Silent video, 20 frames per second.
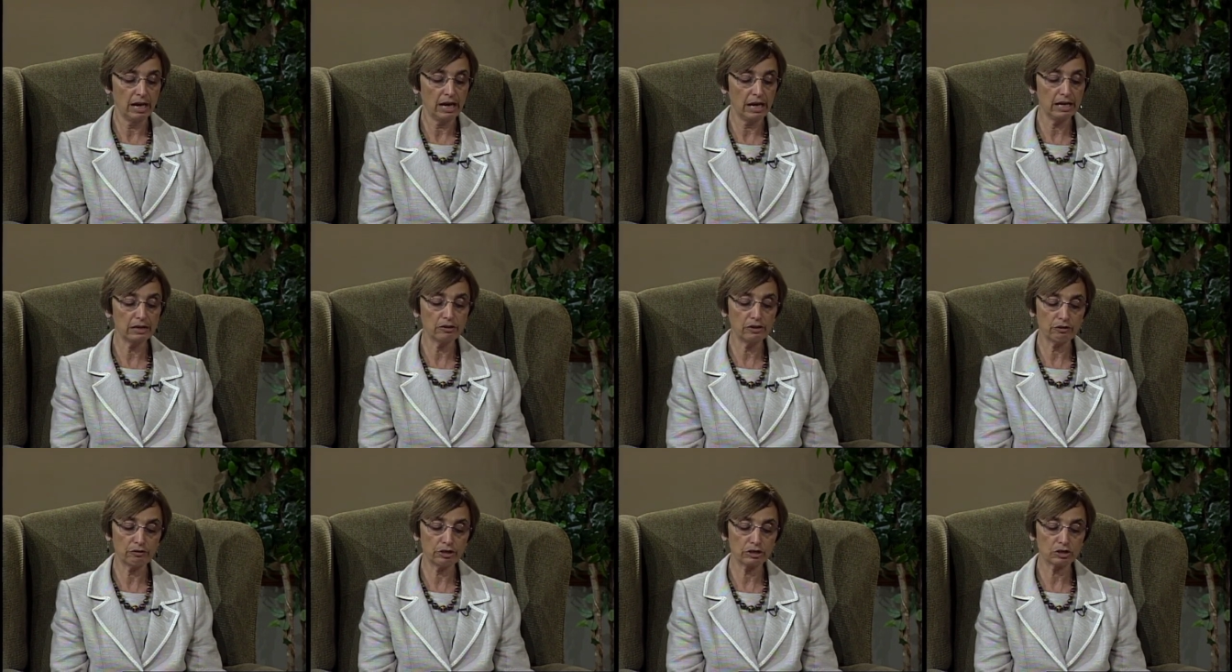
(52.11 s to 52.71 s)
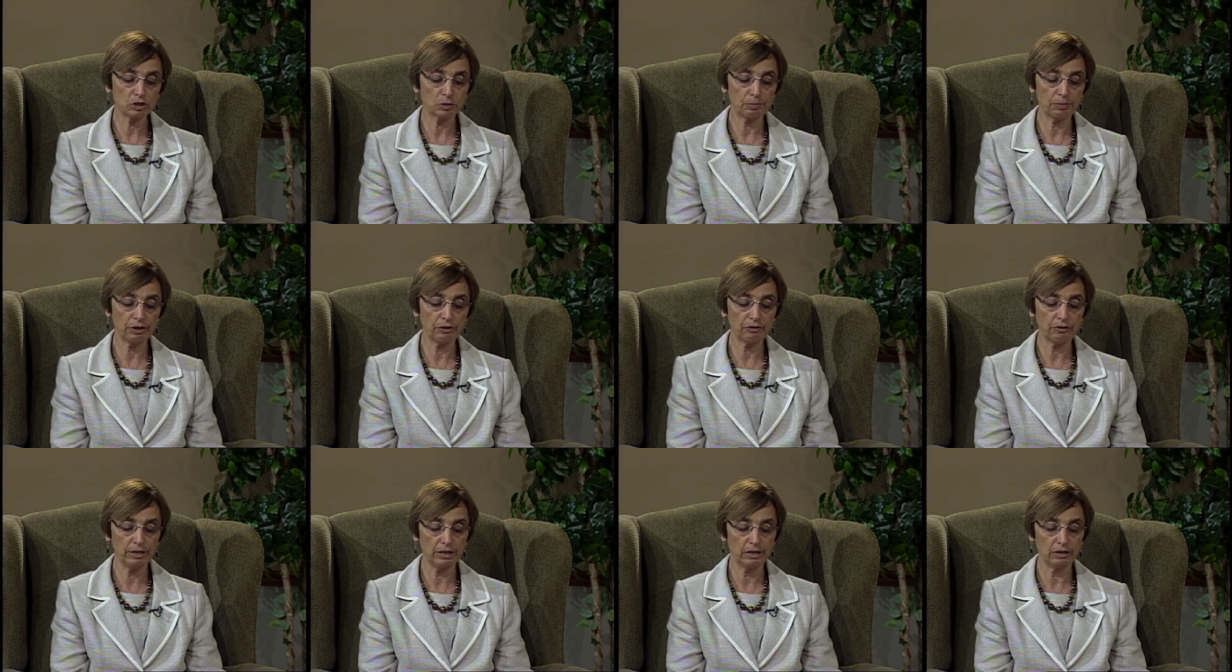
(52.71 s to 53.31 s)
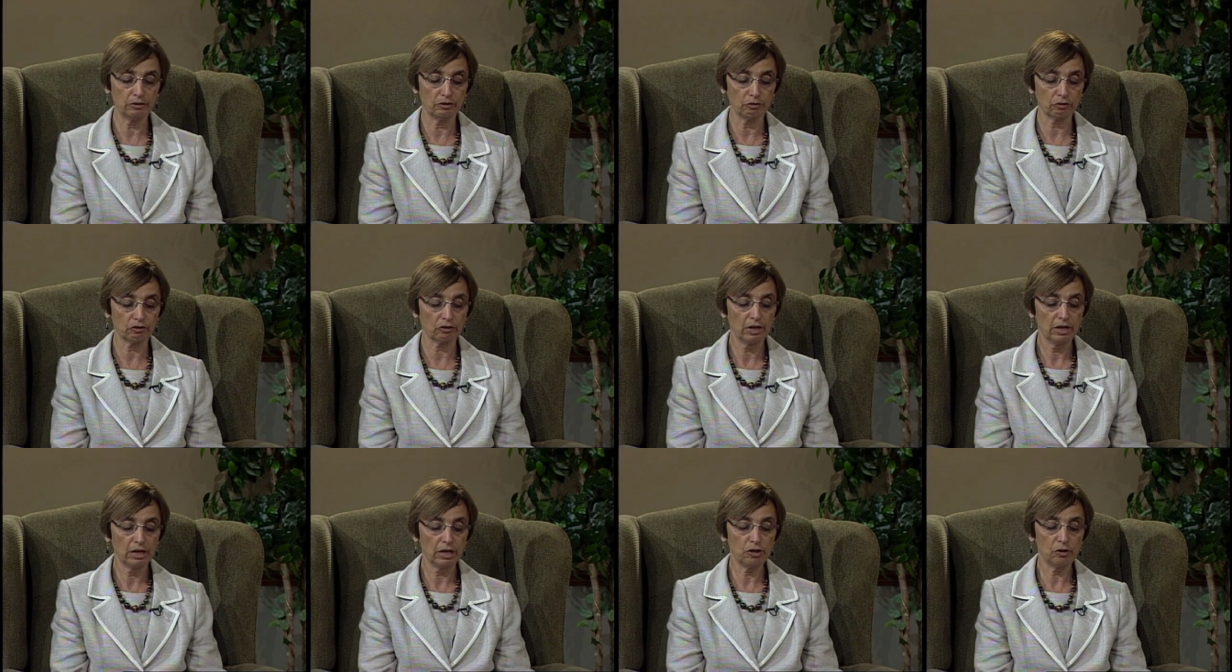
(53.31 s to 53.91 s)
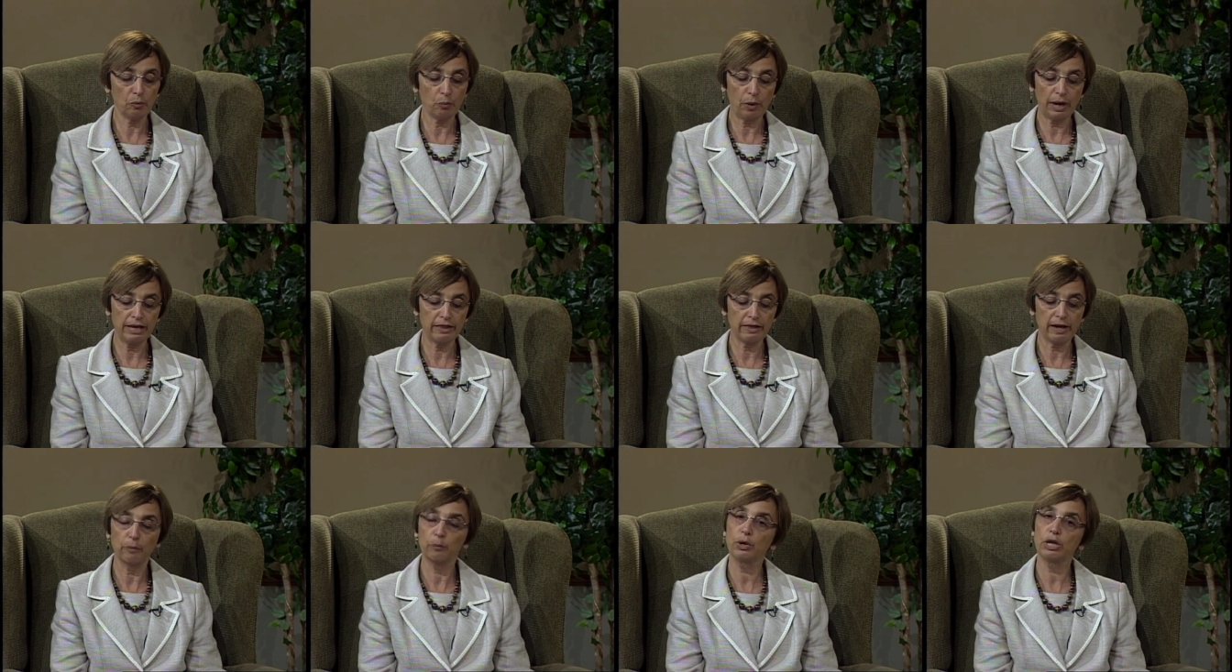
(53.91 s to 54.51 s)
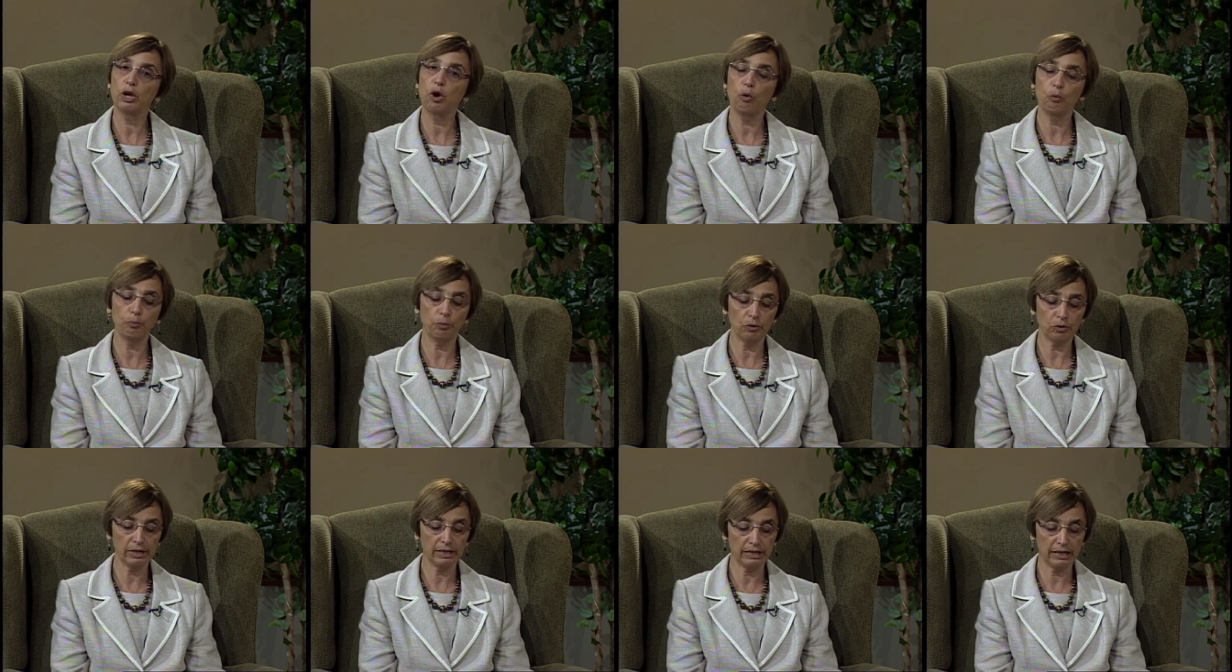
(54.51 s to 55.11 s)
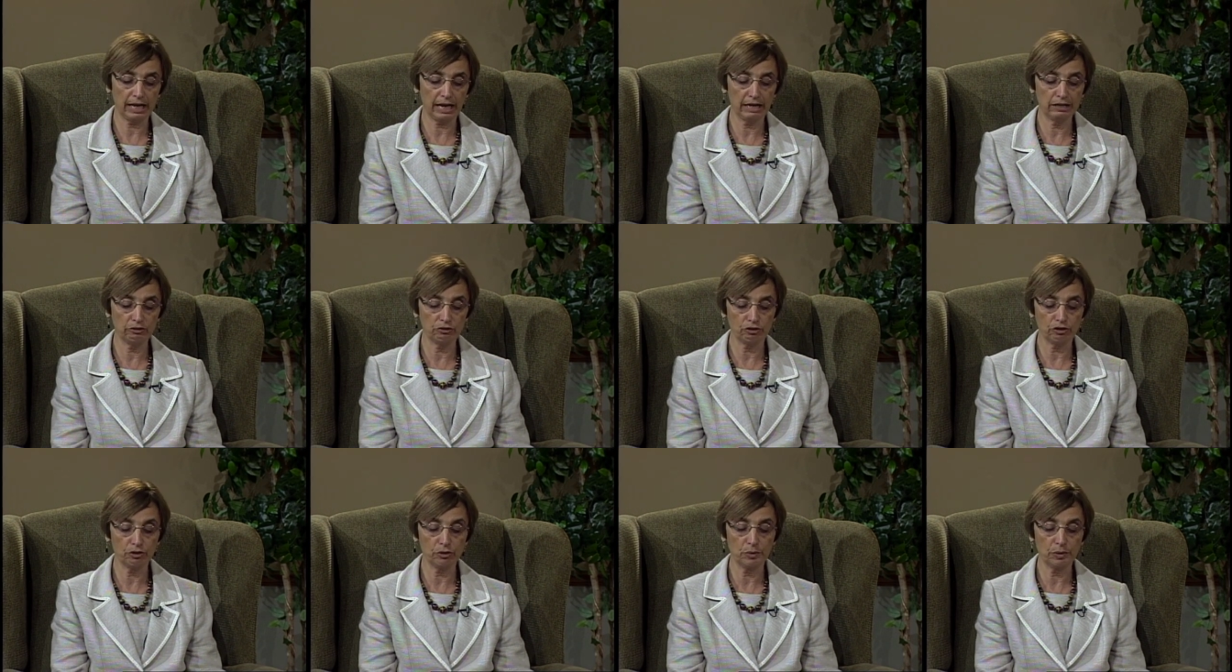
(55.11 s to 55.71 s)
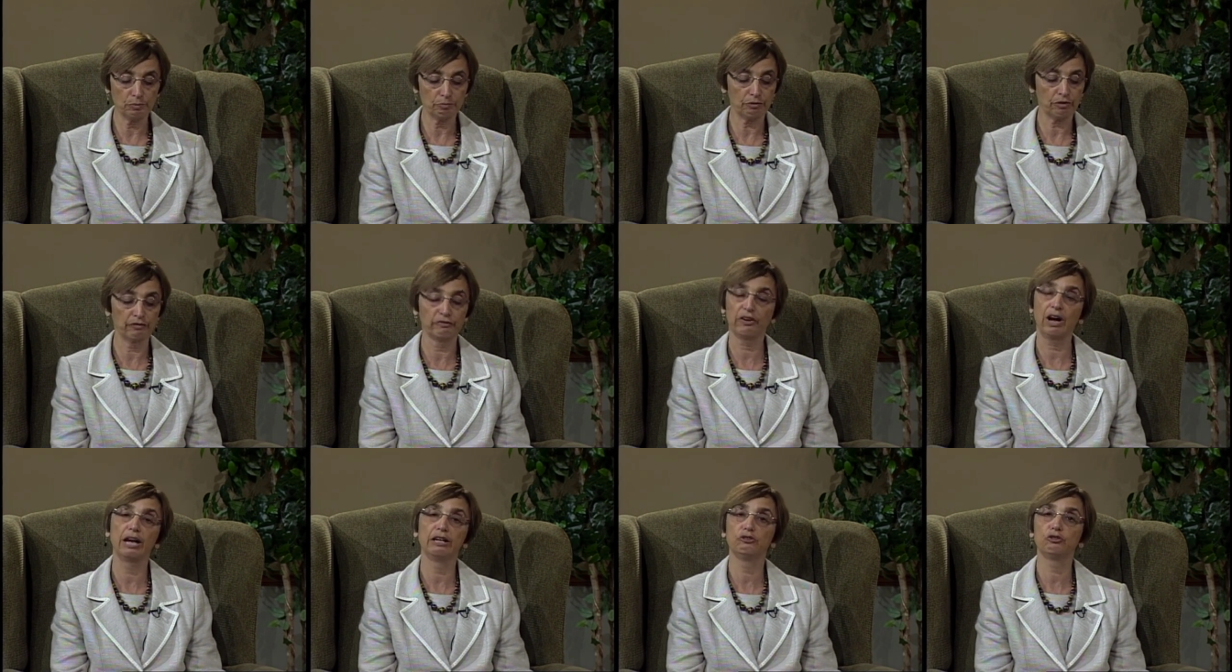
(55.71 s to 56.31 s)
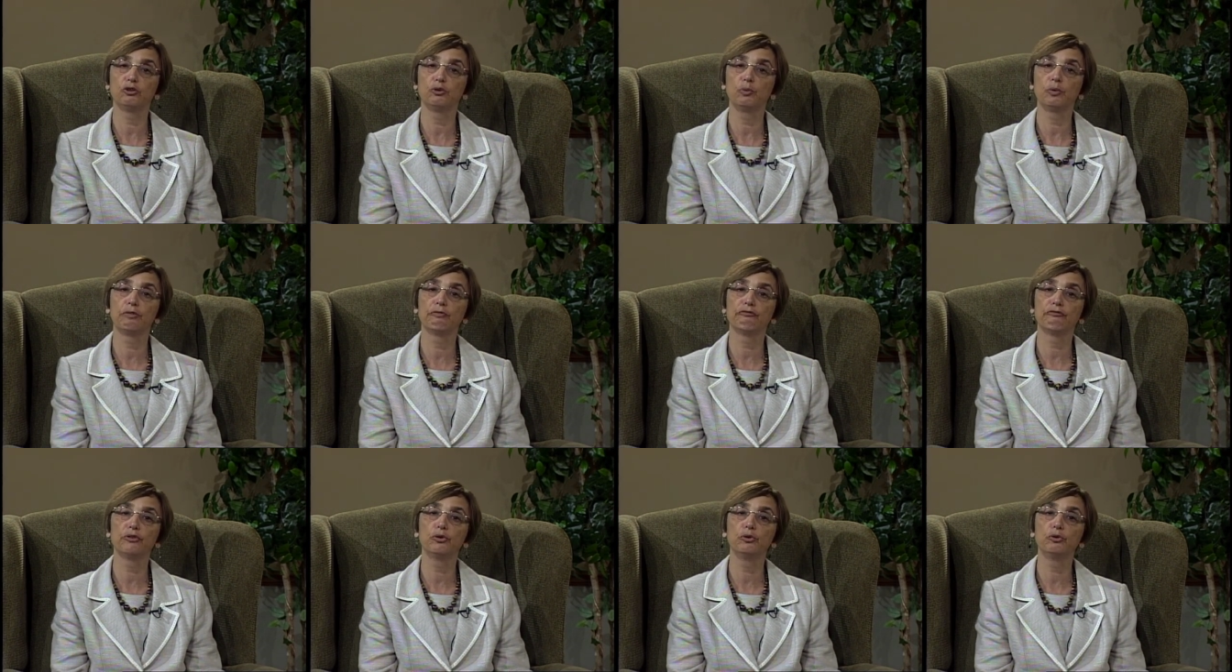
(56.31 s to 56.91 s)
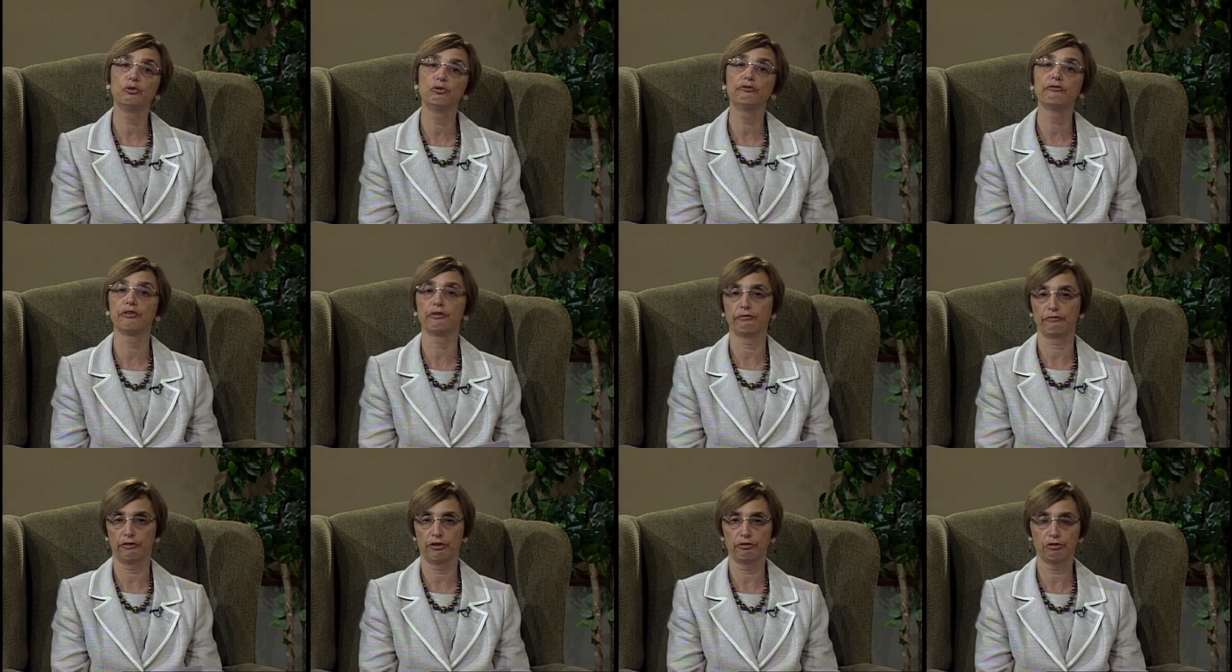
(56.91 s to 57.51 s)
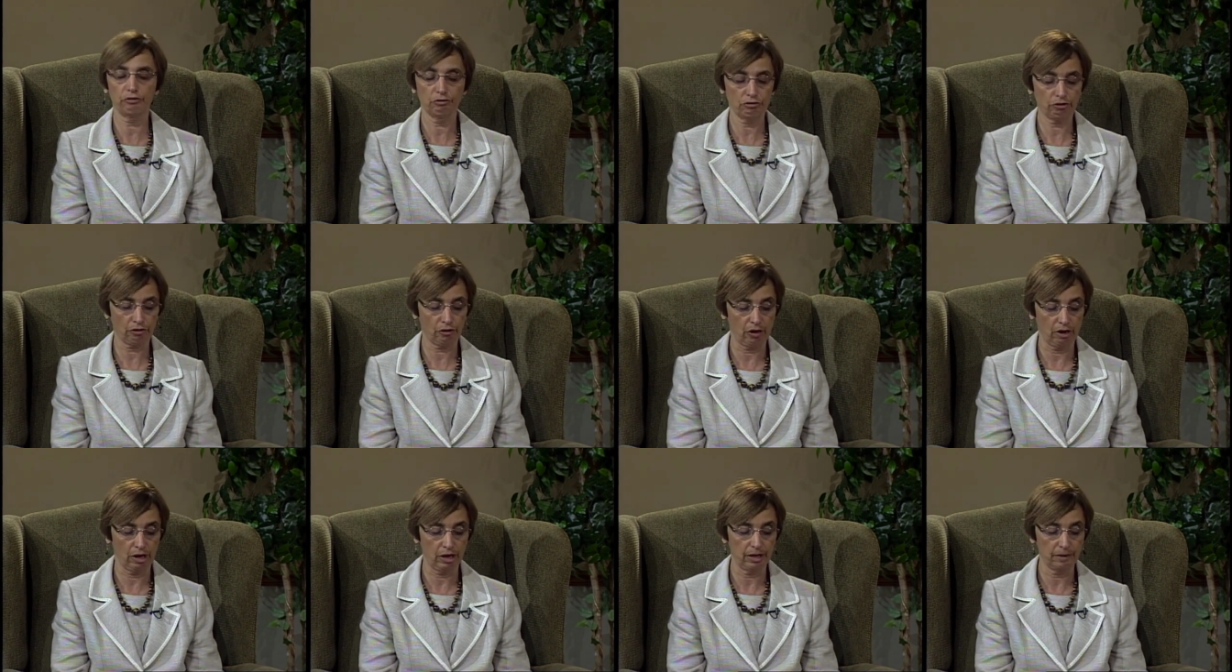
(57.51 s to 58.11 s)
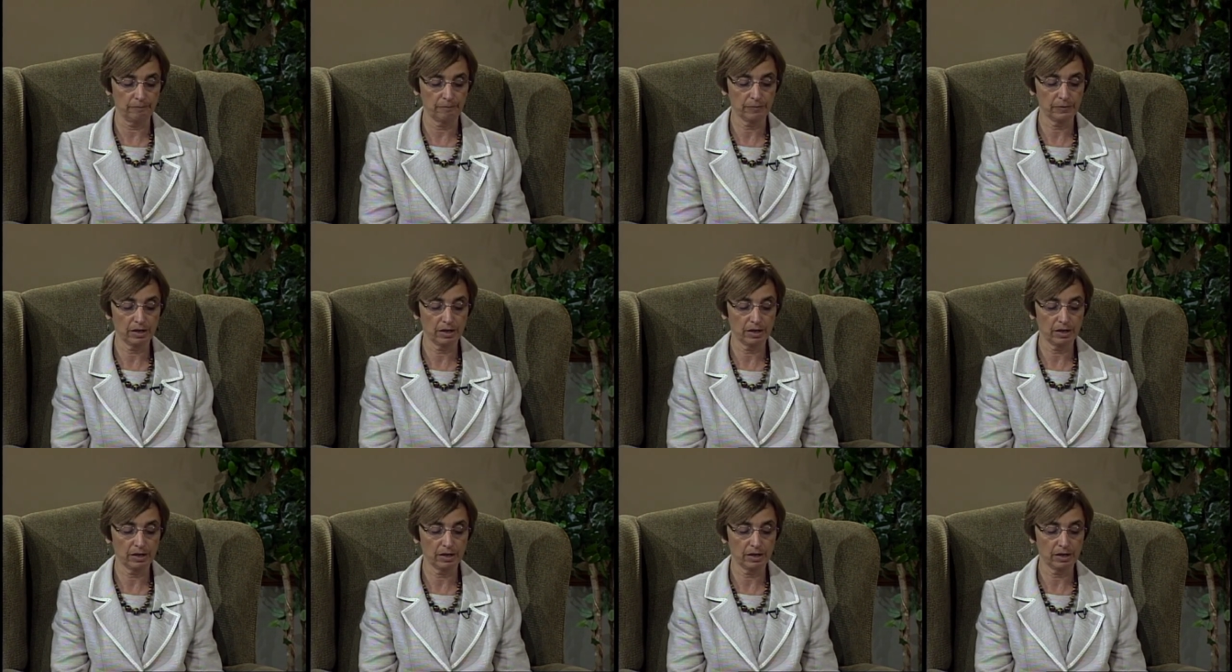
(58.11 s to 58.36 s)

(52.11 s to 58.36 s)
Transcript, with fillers: and their experience in a way that we hope will engage you and provide you with food for further thought.